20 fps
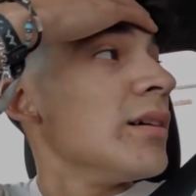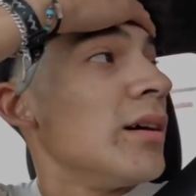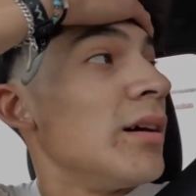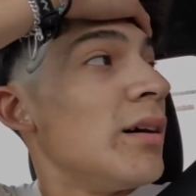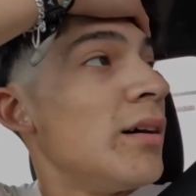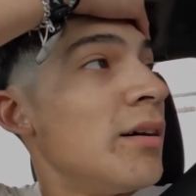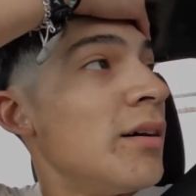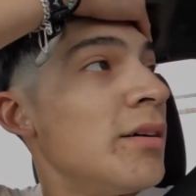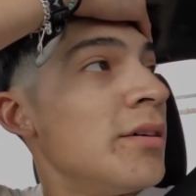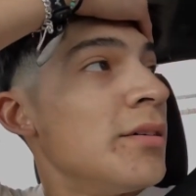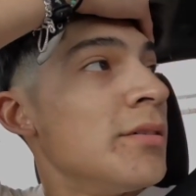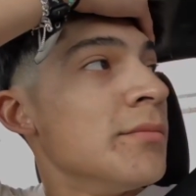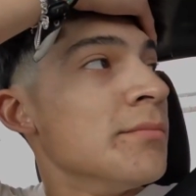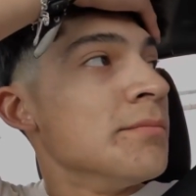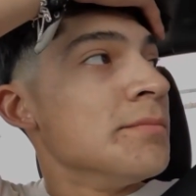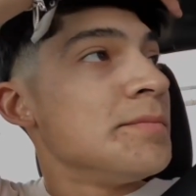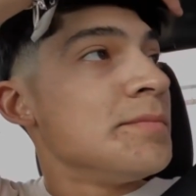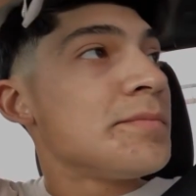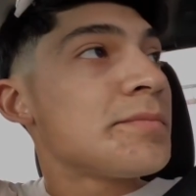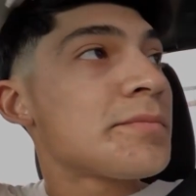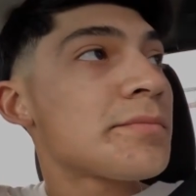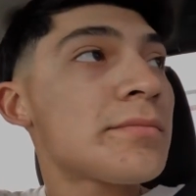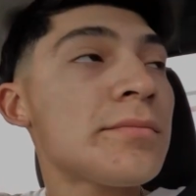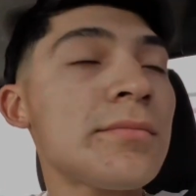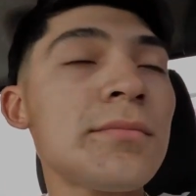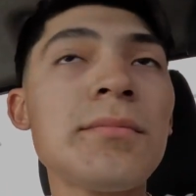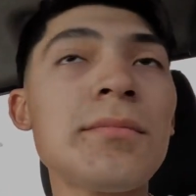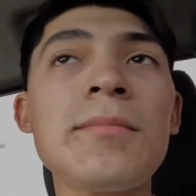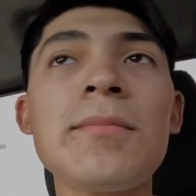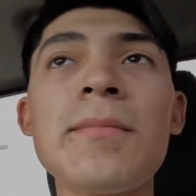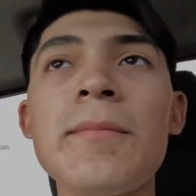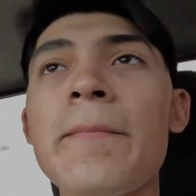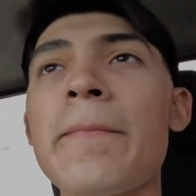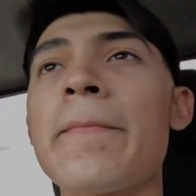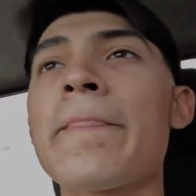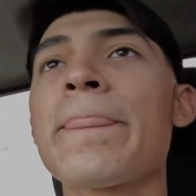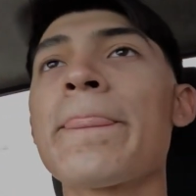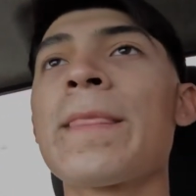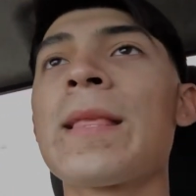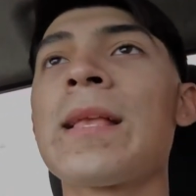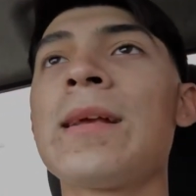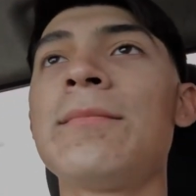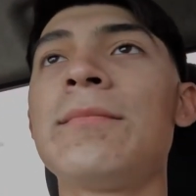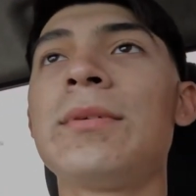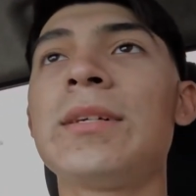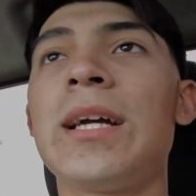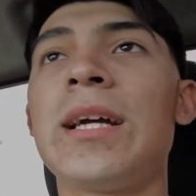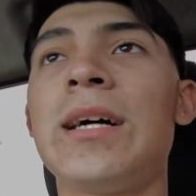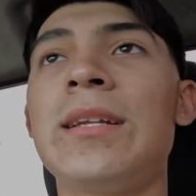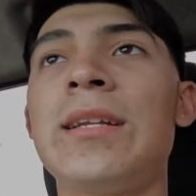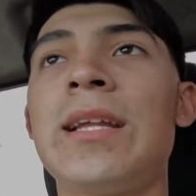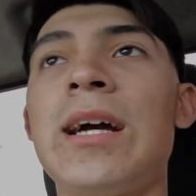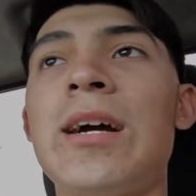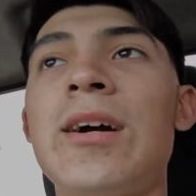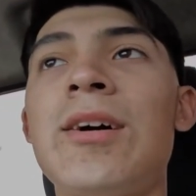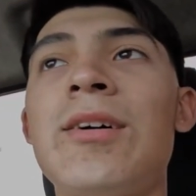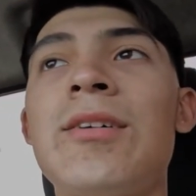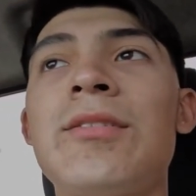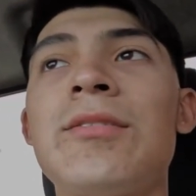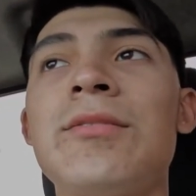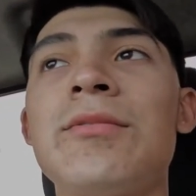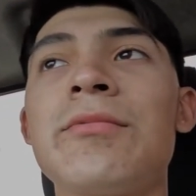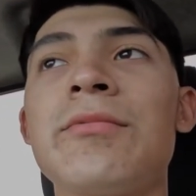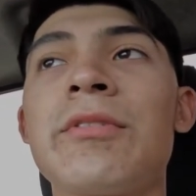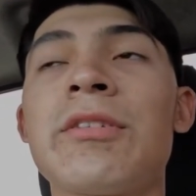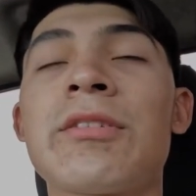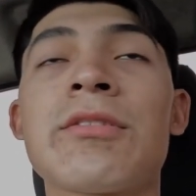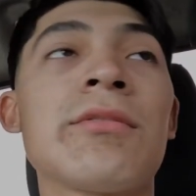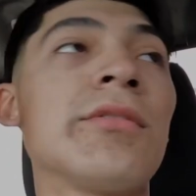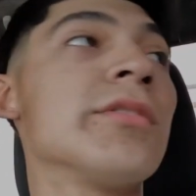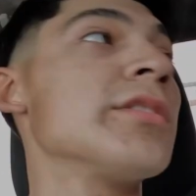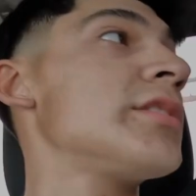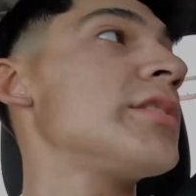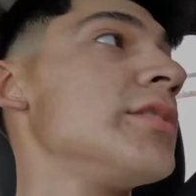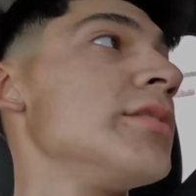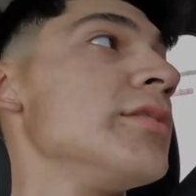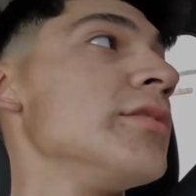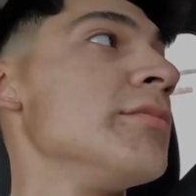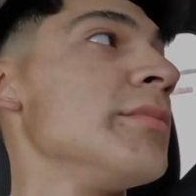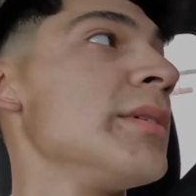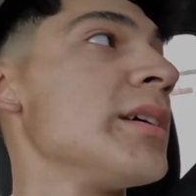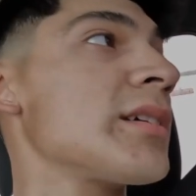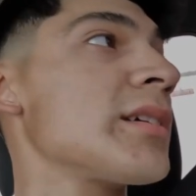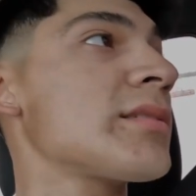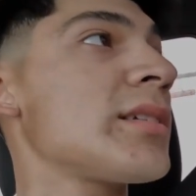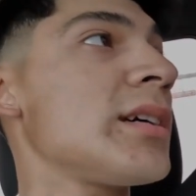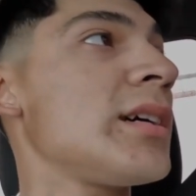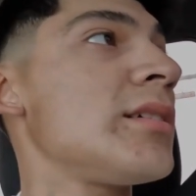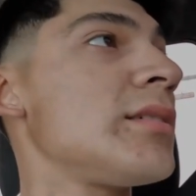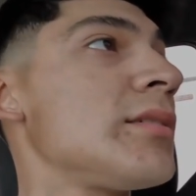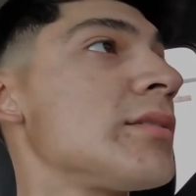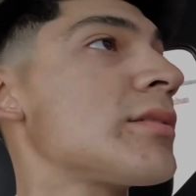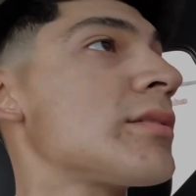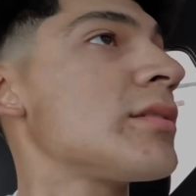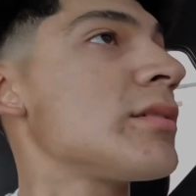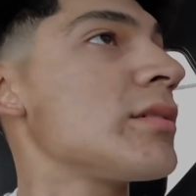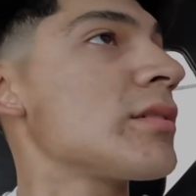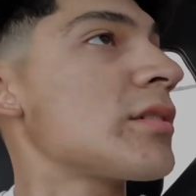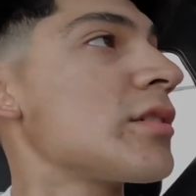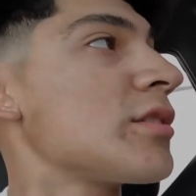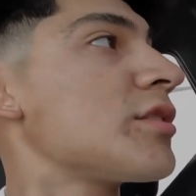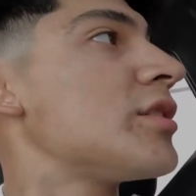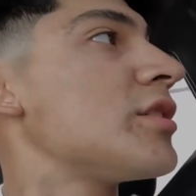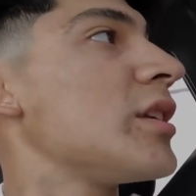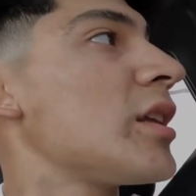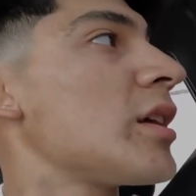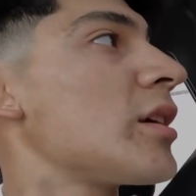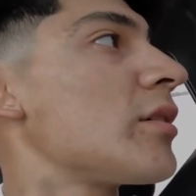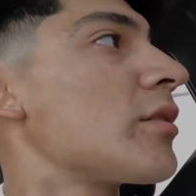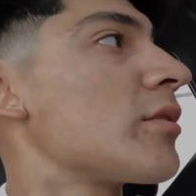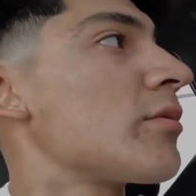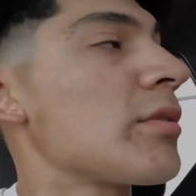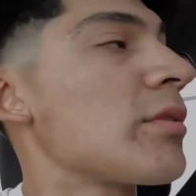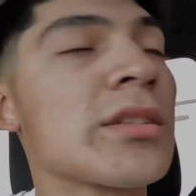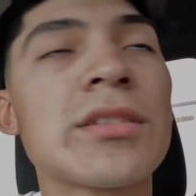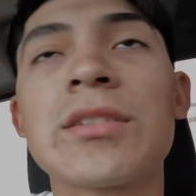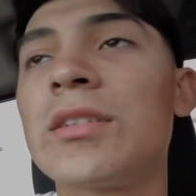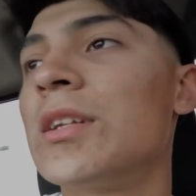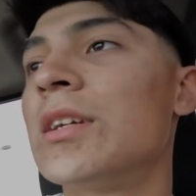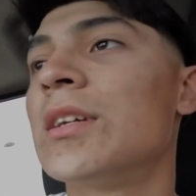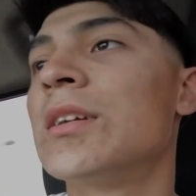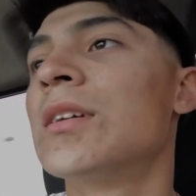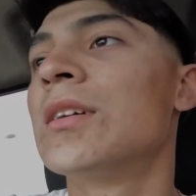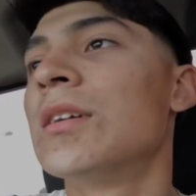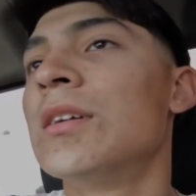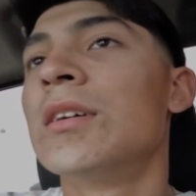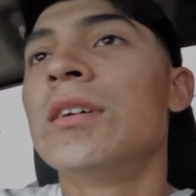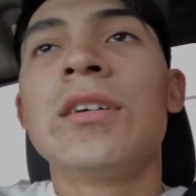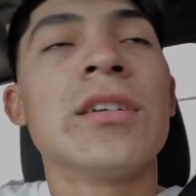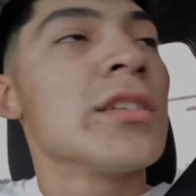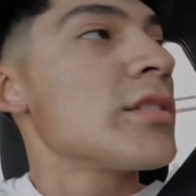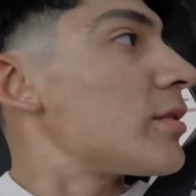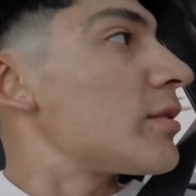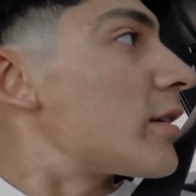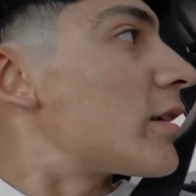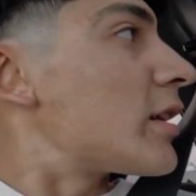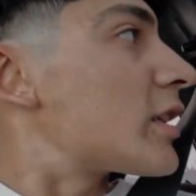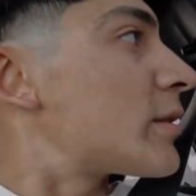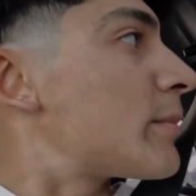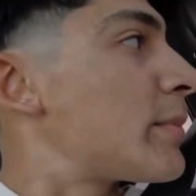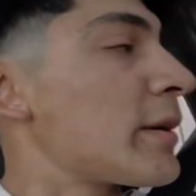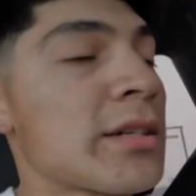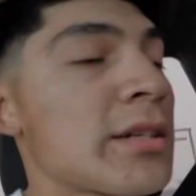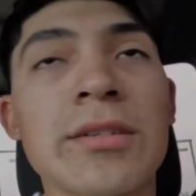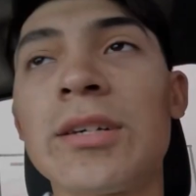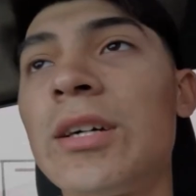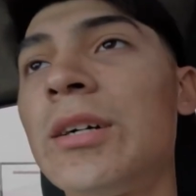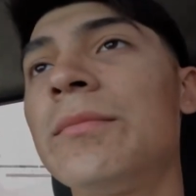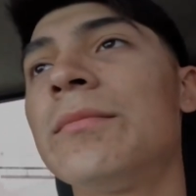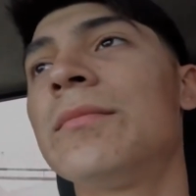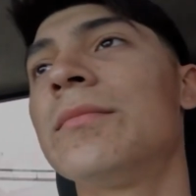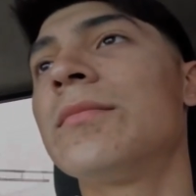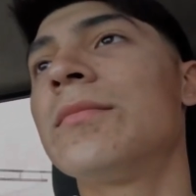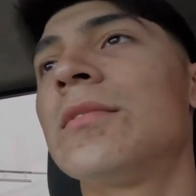But yeah, now we are going to Mia's house because she didn't go to work today, so I don't have to pick her up.